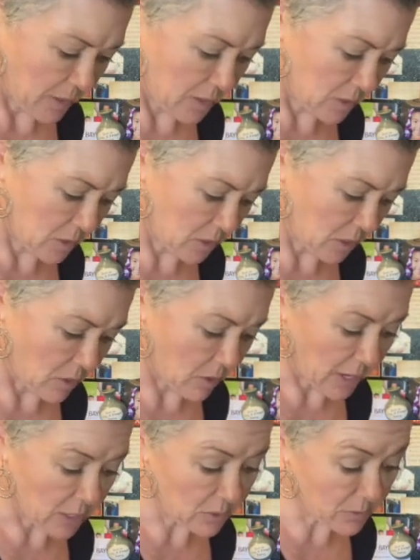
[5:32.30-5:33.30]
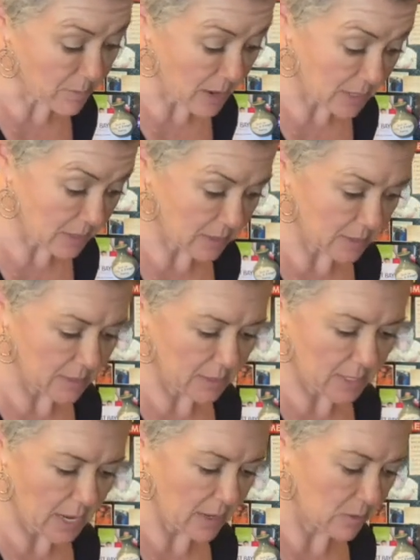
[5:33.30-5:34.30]
So I use mace
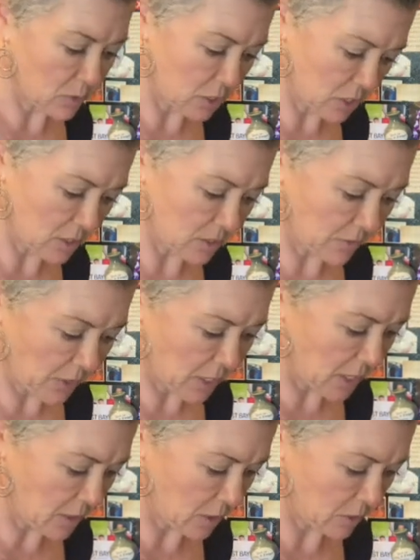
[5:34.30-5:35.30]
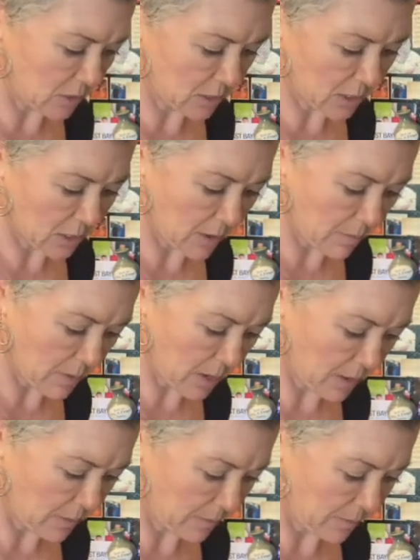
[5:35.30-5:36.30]
instead, which is very close to
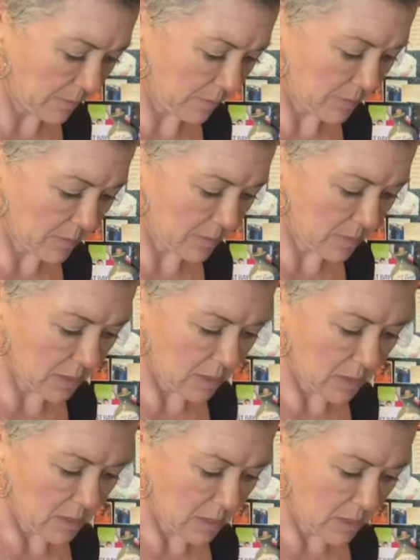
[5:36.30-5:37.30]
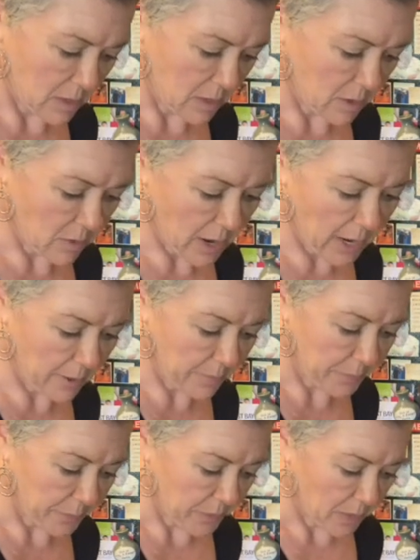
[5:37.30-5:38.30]
nutmeg. All right,
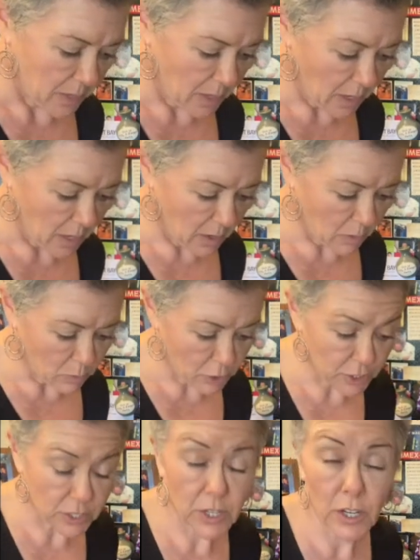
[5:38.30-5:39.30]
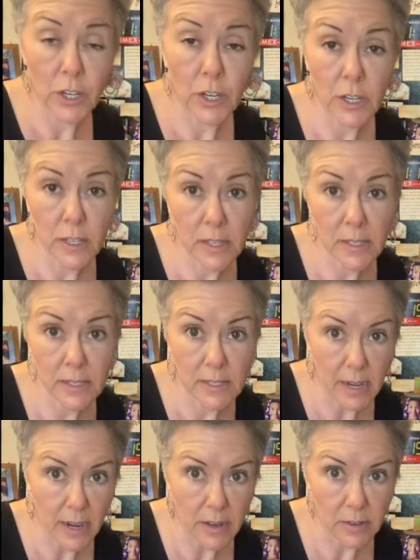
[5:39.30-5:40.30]
we're just gonna cook this
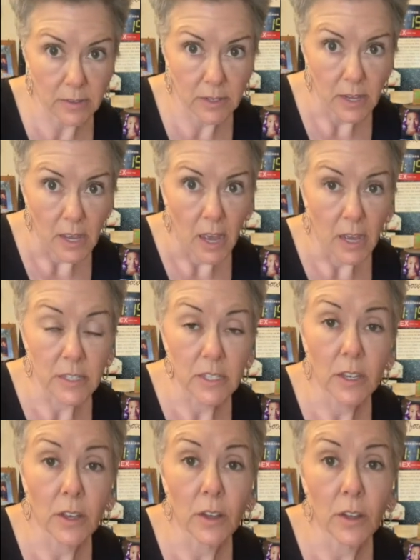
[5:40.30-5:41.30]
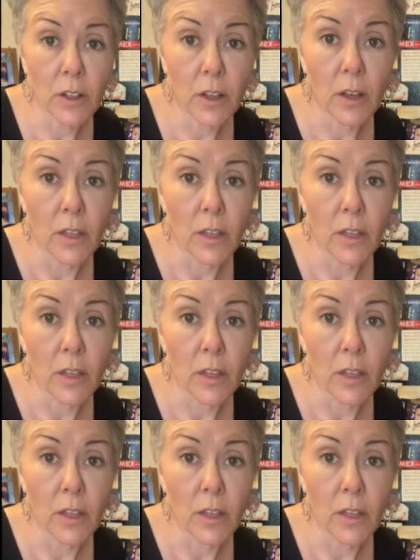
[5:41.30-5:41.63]
down until